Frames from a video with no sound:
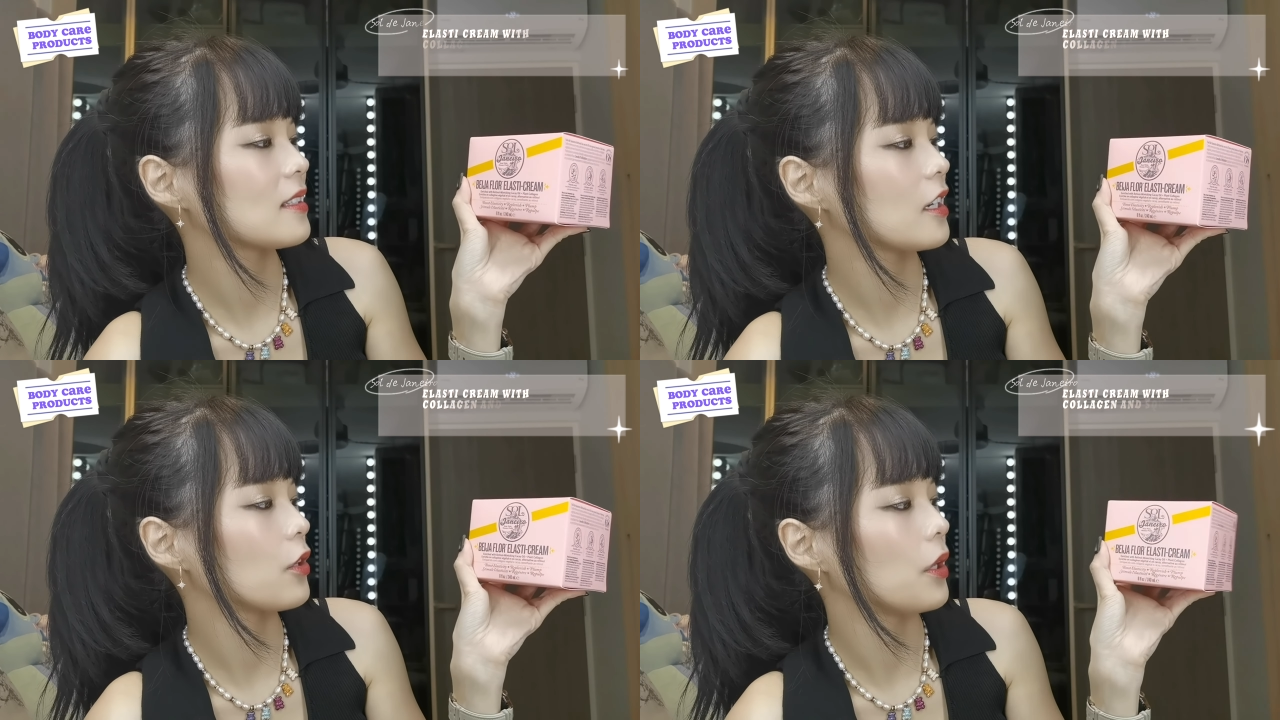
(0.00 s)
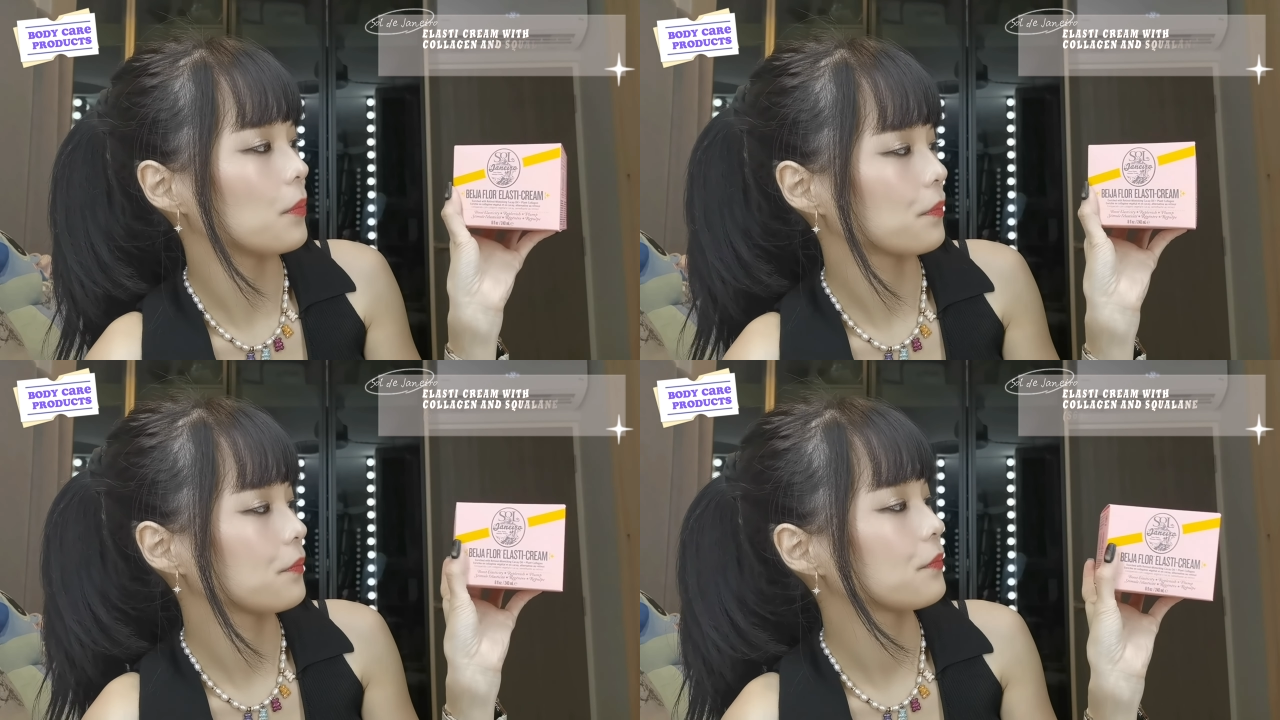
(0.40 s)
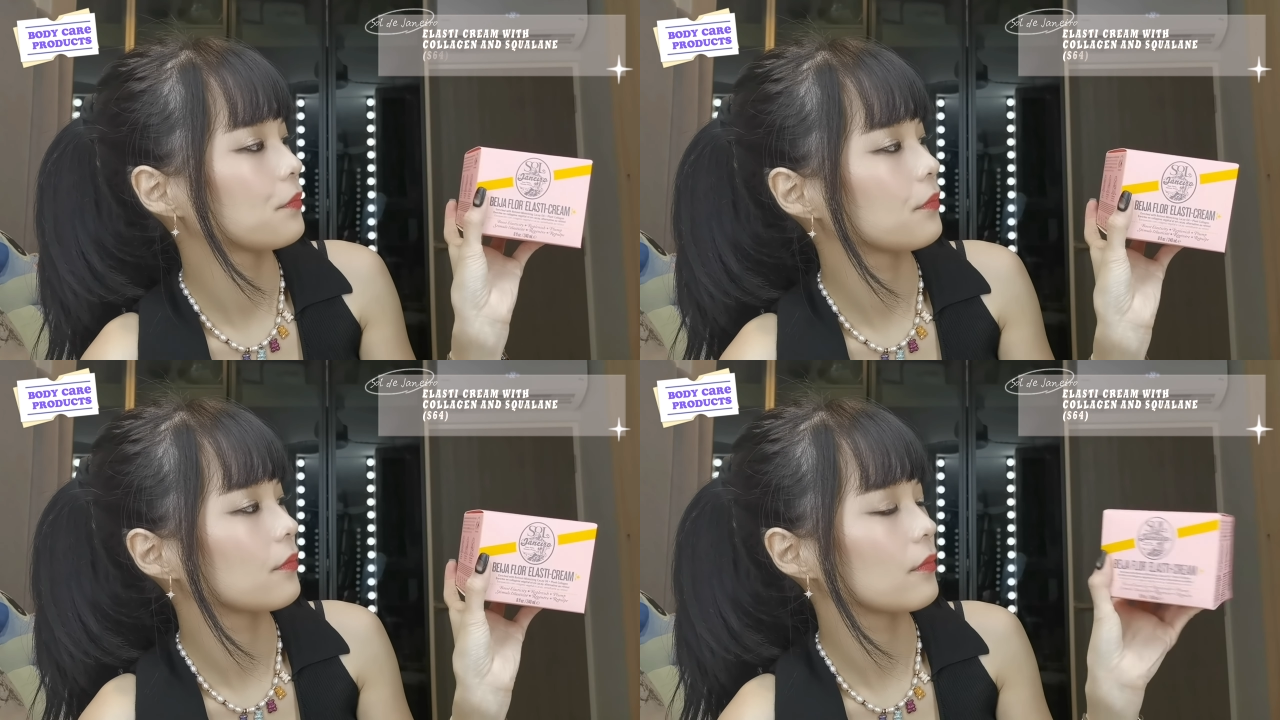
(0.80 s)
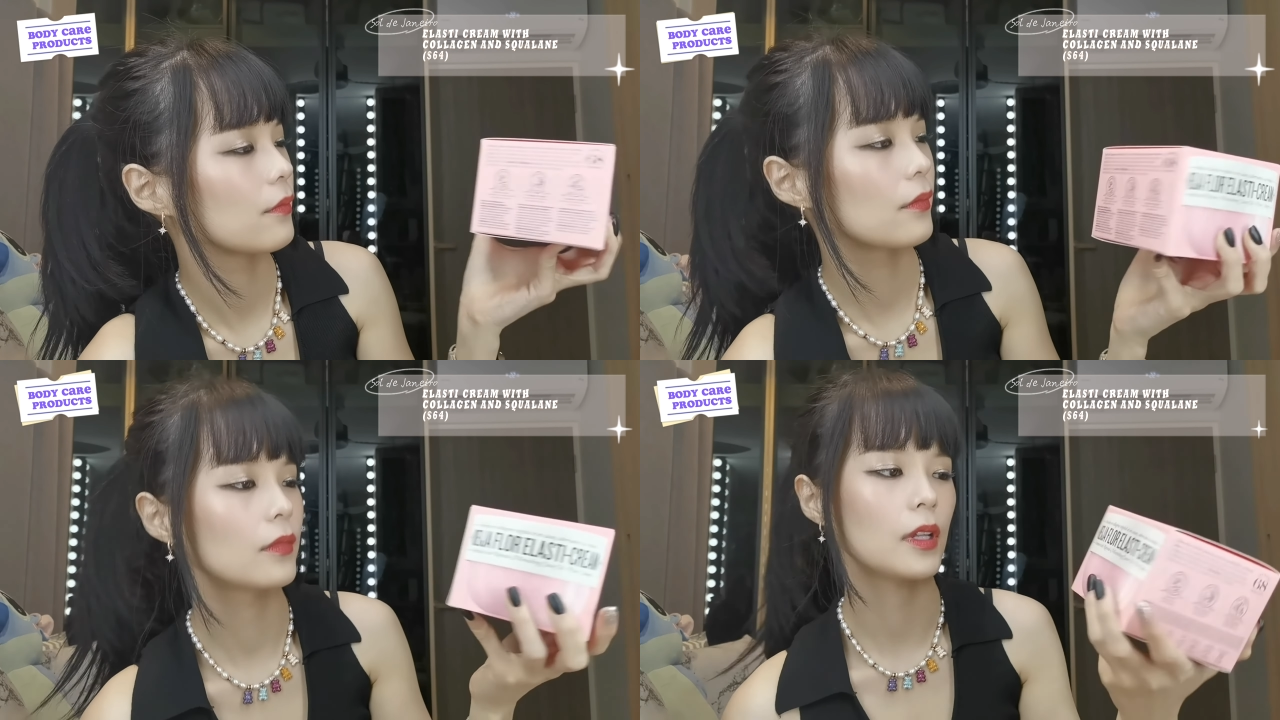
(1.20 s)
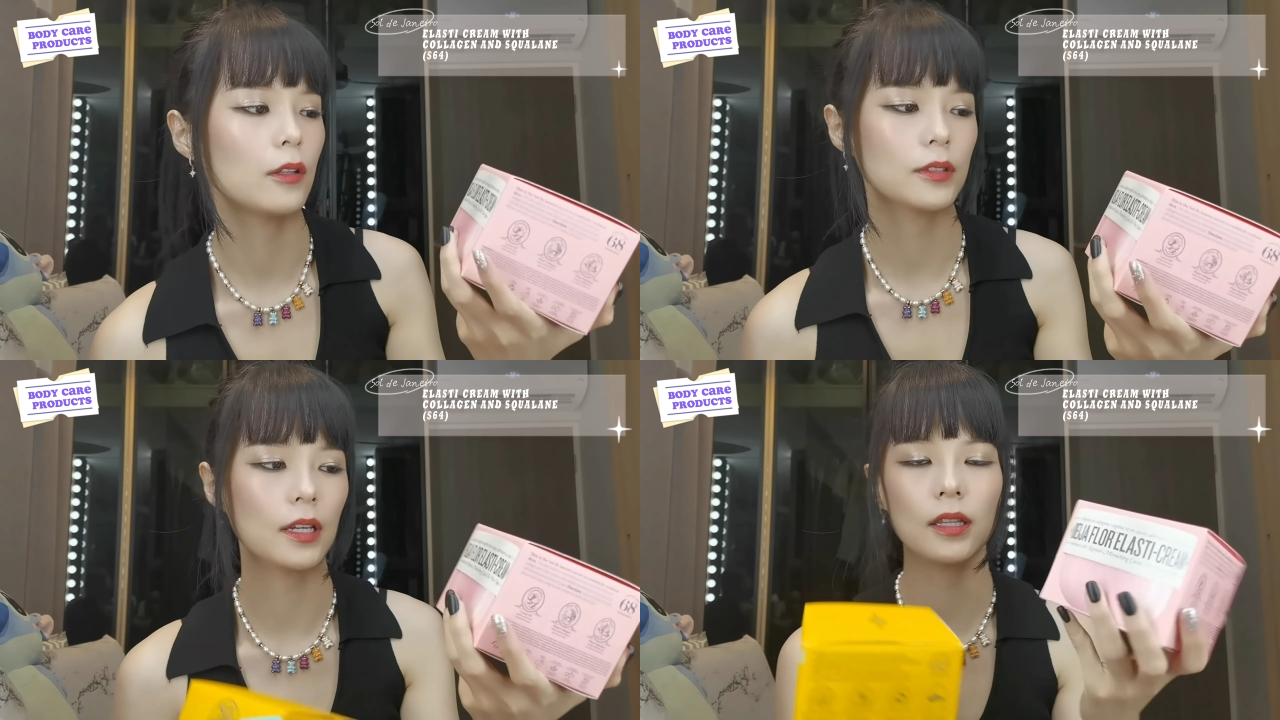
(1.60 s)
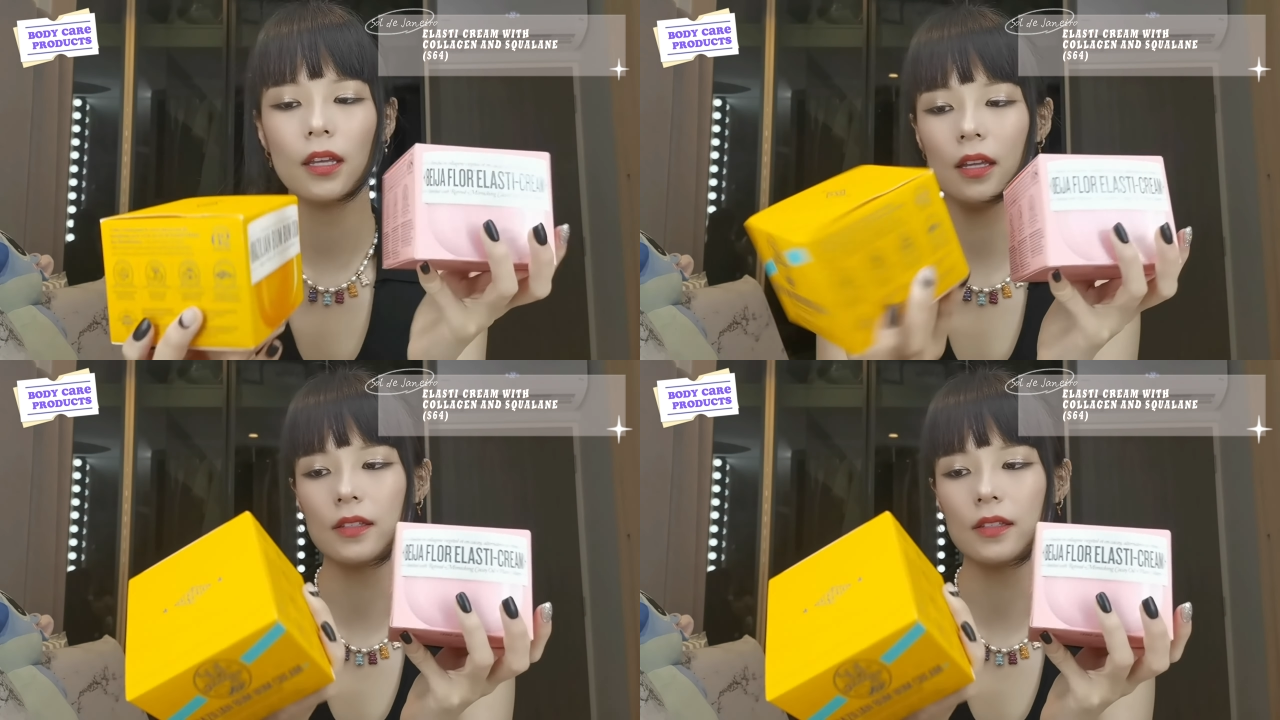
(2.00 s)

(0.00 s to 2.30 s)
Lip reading: Cream. That looks like this.